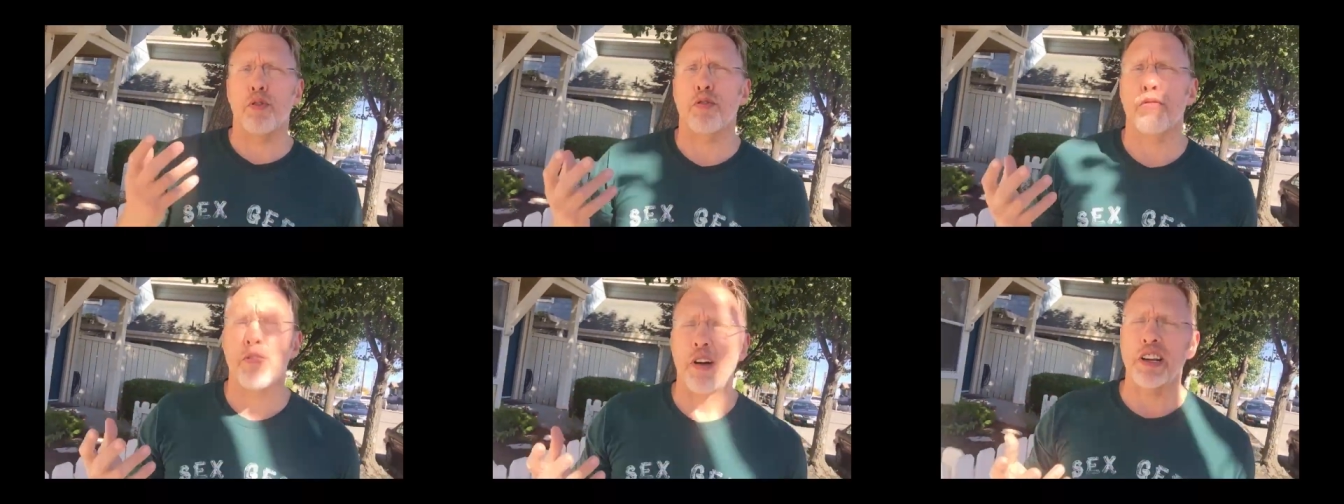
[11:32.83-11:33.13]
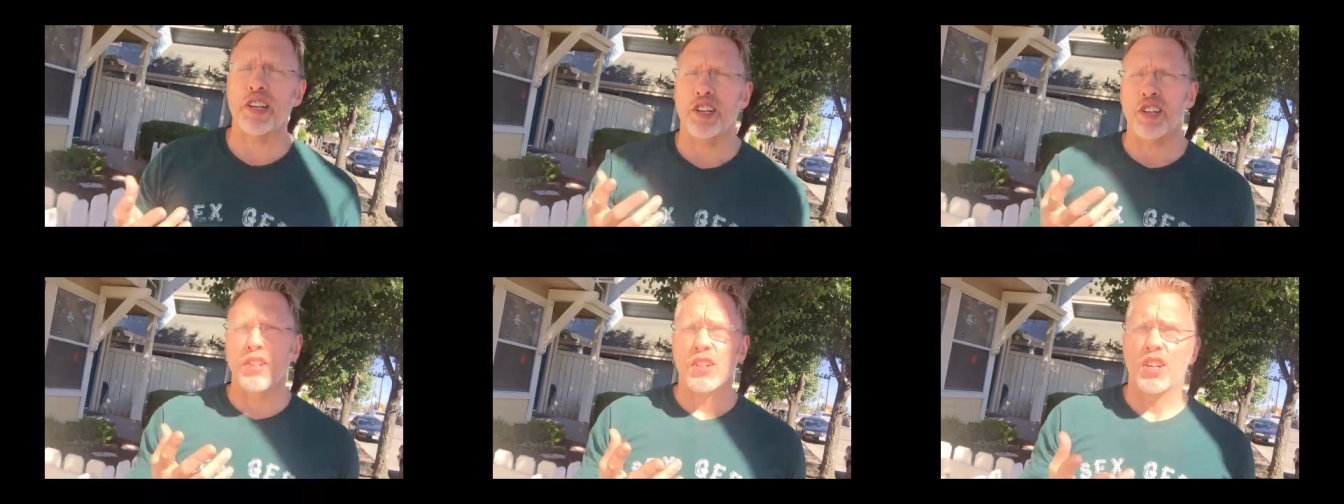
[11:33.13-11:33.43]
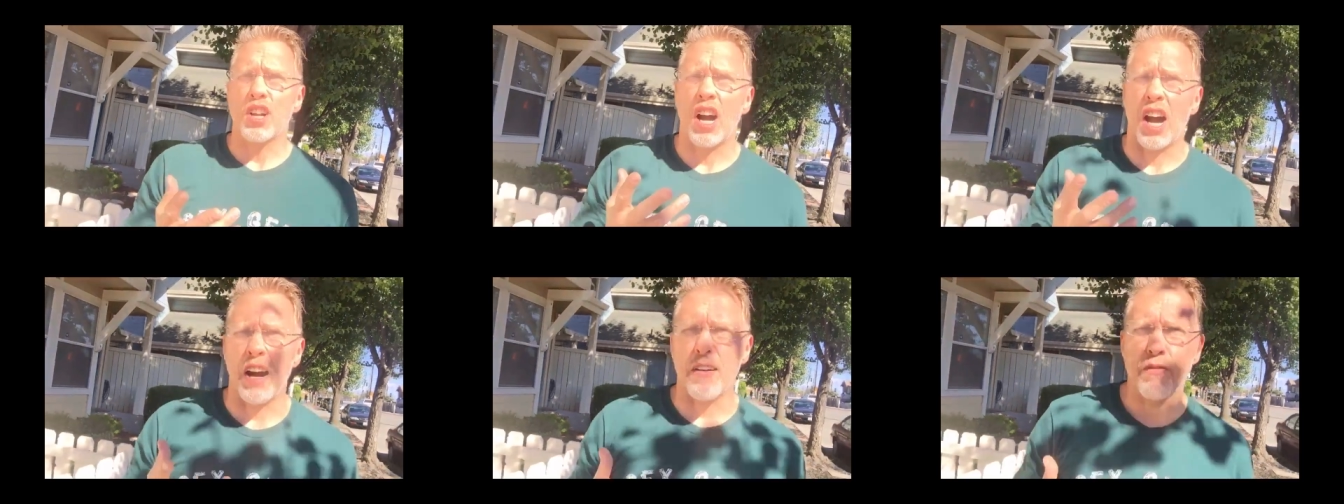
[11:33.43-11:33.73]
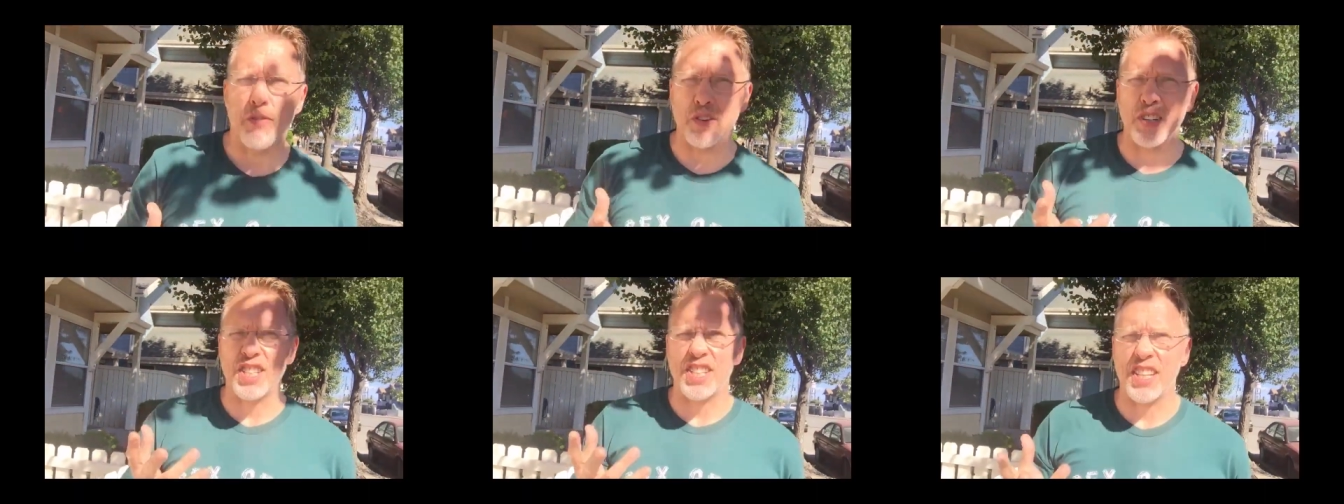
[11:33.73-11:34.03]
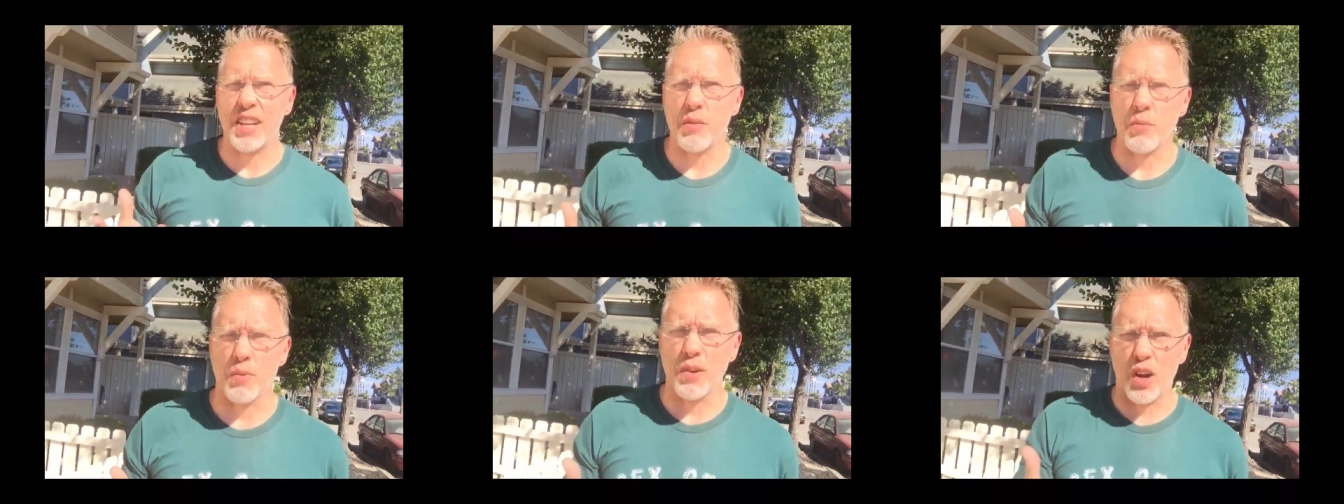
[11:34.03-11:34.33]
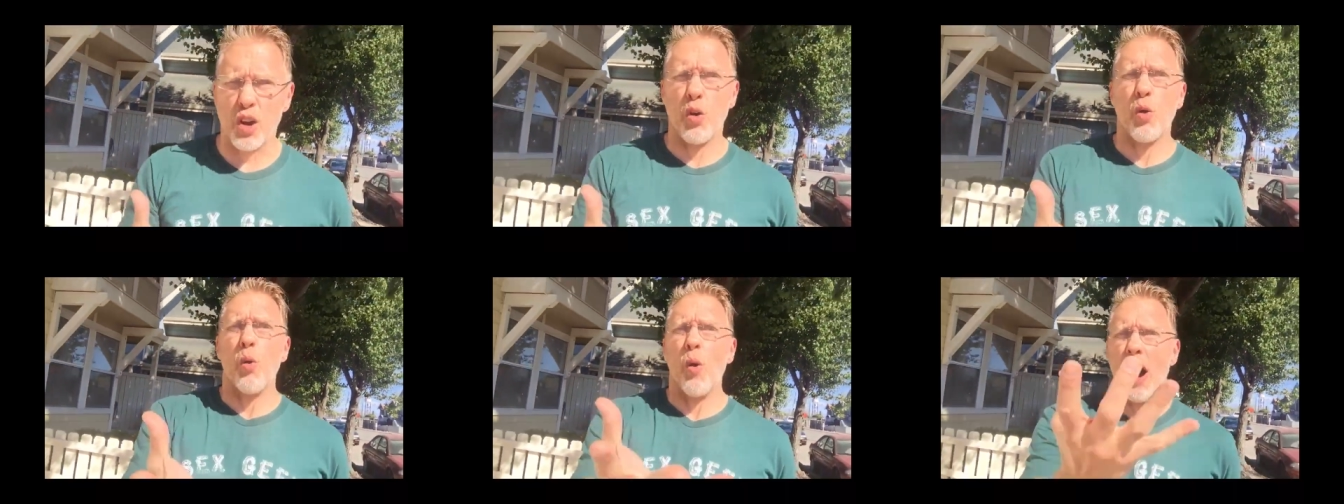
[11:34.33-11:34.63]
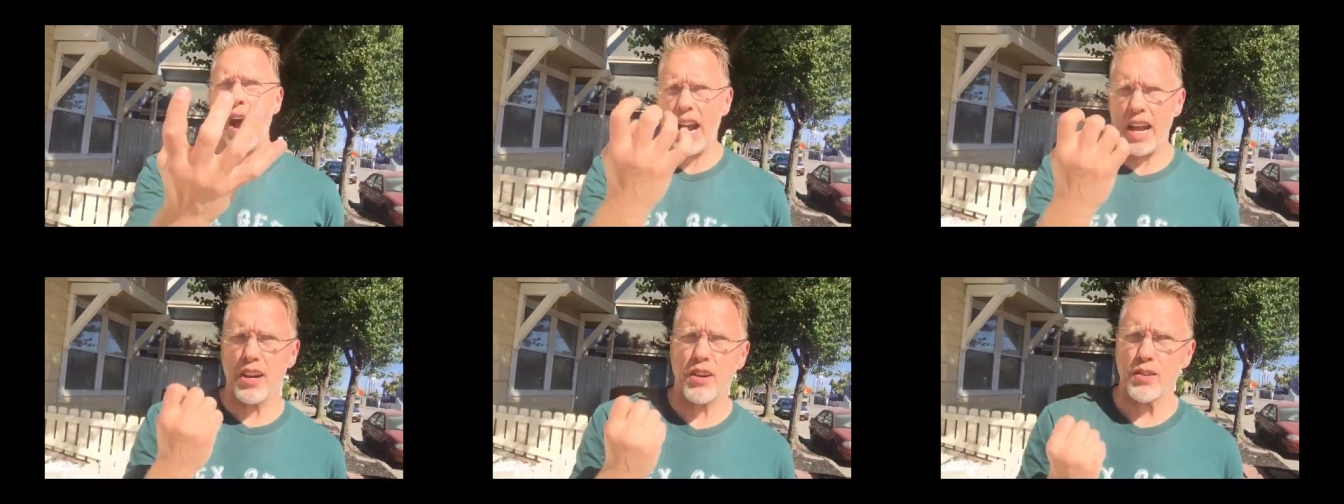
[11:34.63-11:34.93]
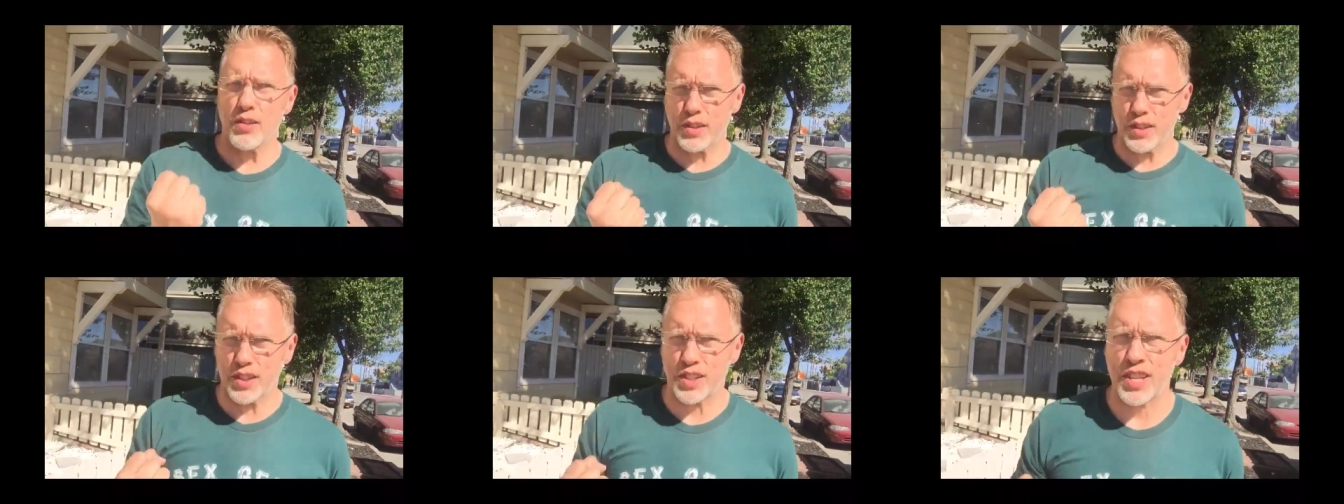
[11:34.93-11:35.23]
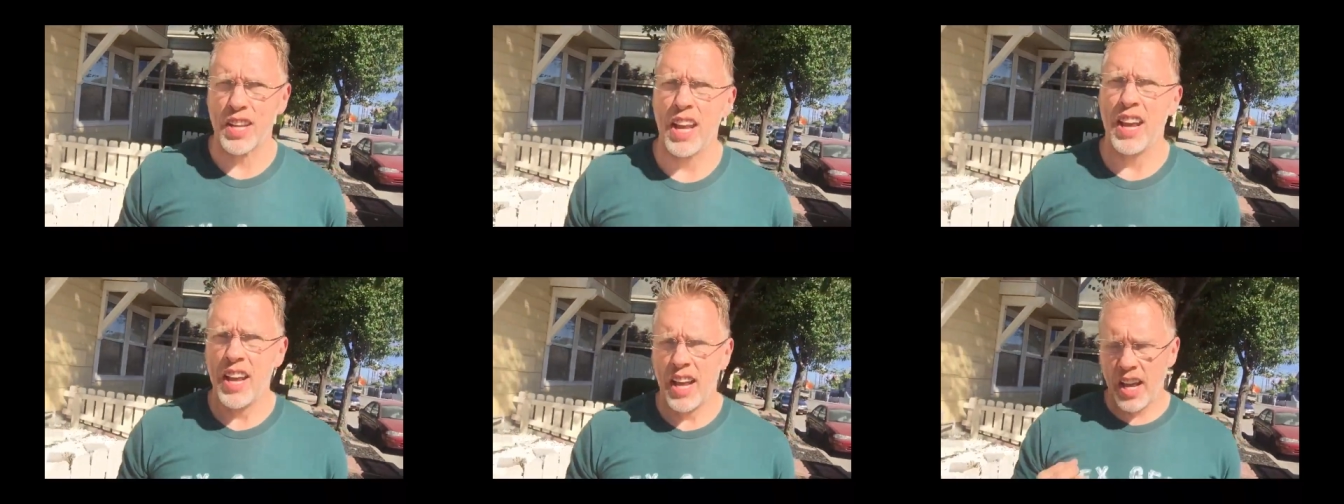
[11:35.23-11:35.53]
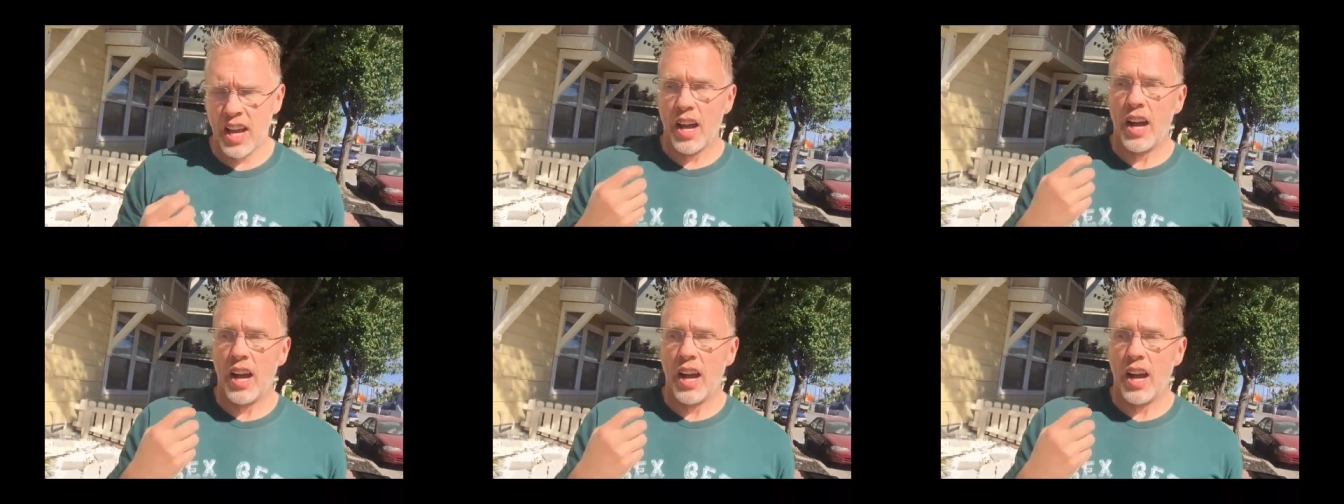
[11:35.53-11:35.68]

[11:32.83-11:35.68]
professional conference that requires